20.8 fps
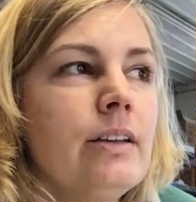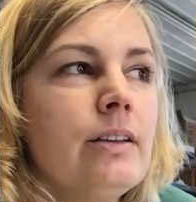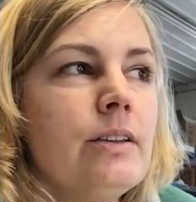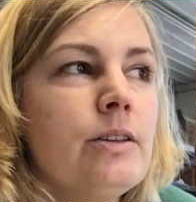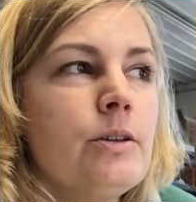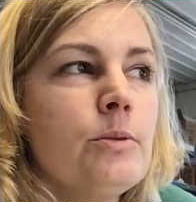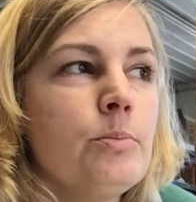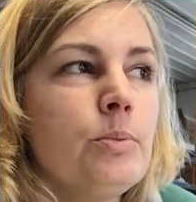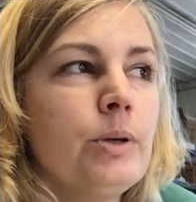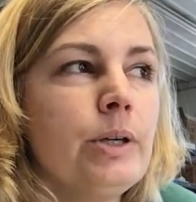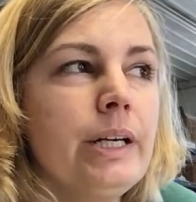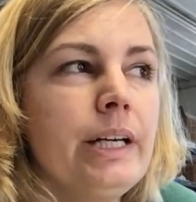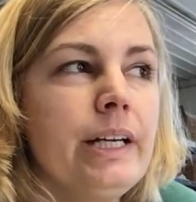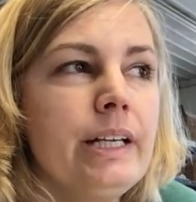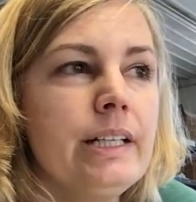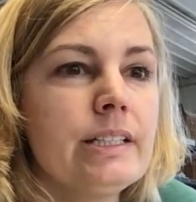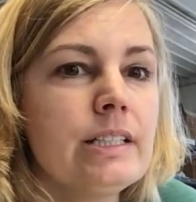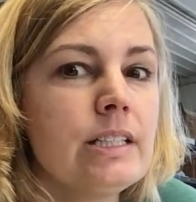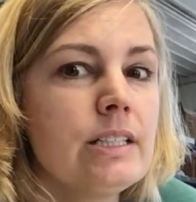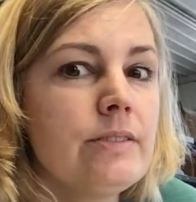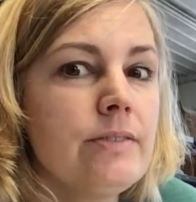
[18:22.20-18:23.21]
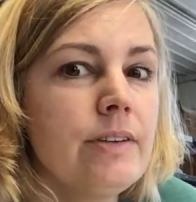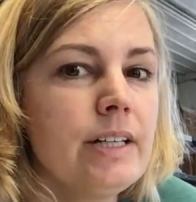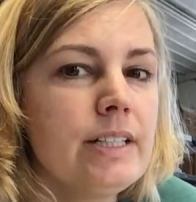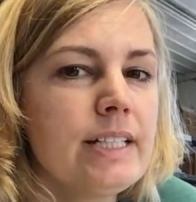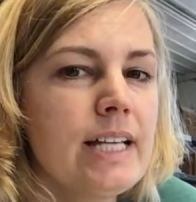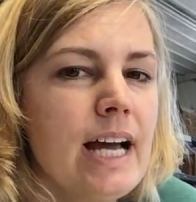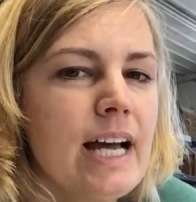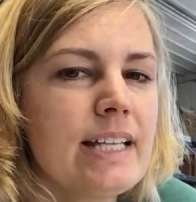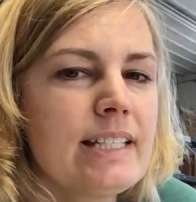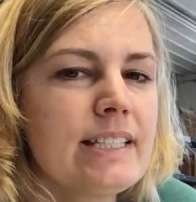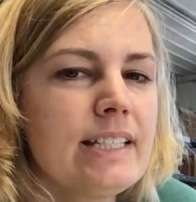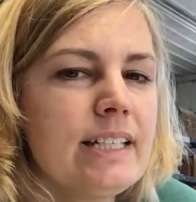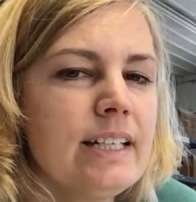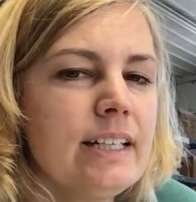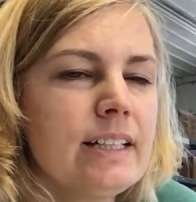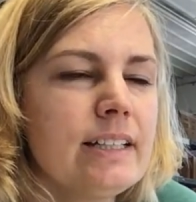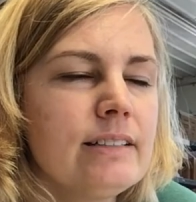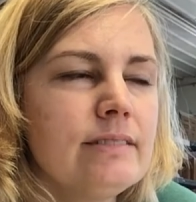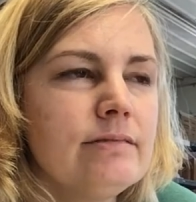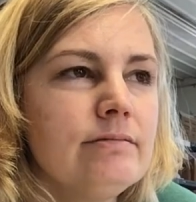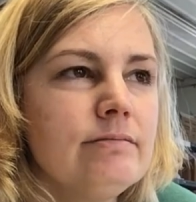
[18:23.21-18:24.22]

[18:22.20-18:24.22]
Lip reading: The breeze is fantastic.